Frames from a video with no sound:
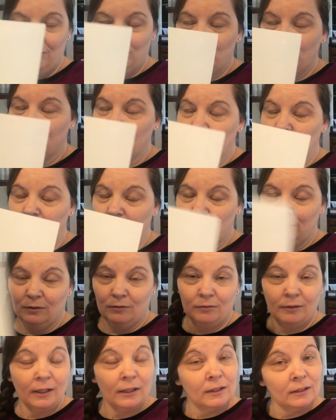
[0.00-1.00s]
Oh my
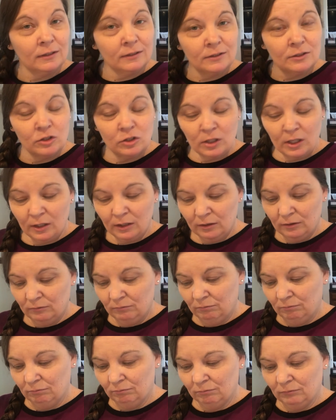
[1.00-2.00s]
God, writing this check
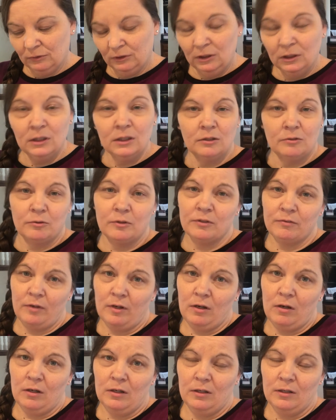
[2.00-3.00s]
was
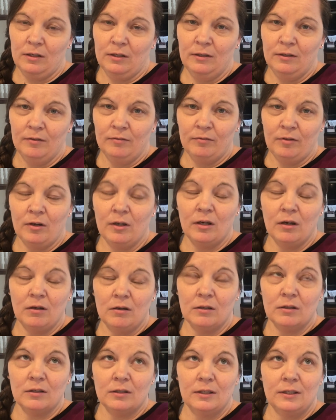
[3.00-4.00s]
very hard
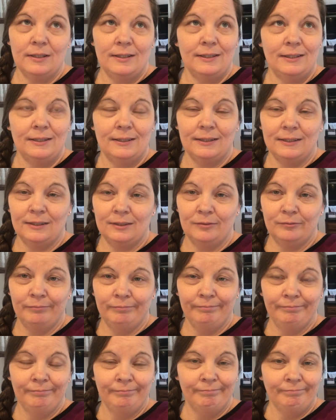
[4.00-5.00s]
indeed.
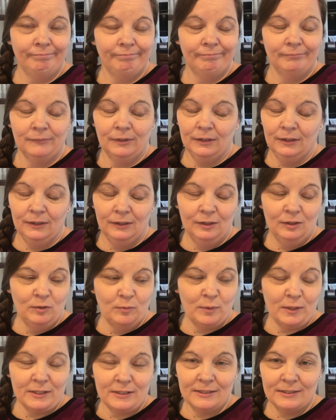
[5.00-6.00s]

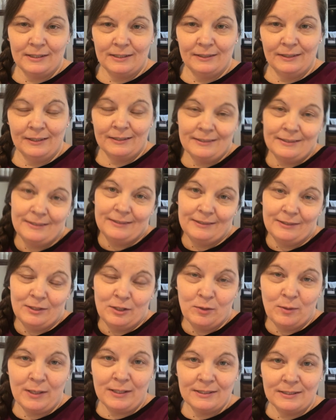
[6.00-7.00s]
That's the
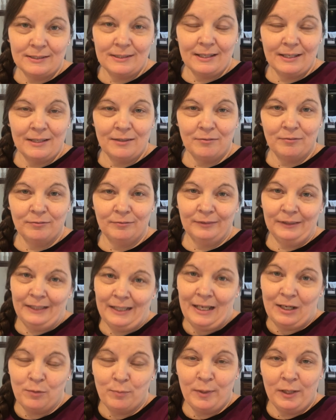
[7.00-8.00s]
U.S. life.
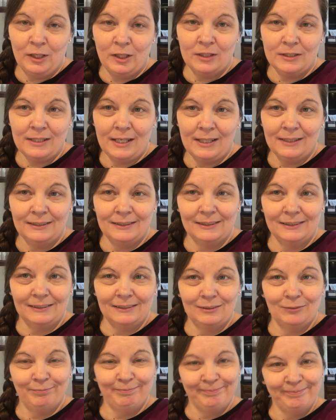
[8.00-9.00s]
You gotta pay your
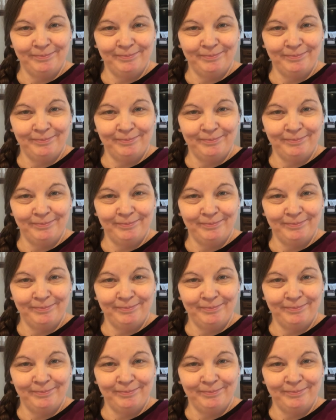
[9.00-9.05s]
taxes.